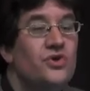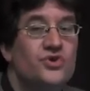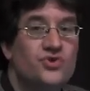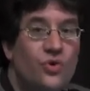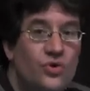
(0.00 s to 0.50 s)

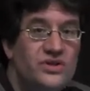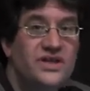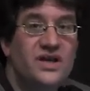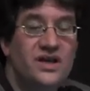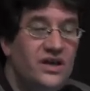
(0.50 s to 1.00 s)
is
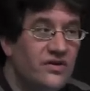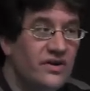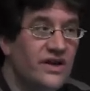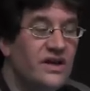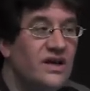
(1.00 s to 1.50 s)
holding a
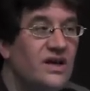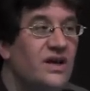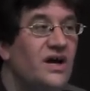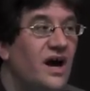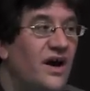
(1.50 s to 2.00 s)
hearing
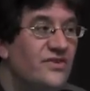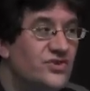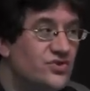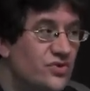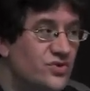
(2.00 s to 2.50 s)
on
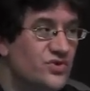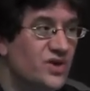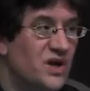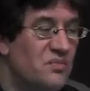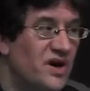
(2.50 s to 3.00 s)
the drone
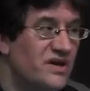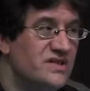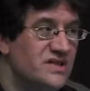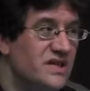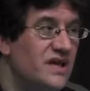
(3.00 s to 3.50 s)
strike
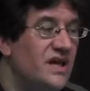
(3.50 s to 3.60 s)
policy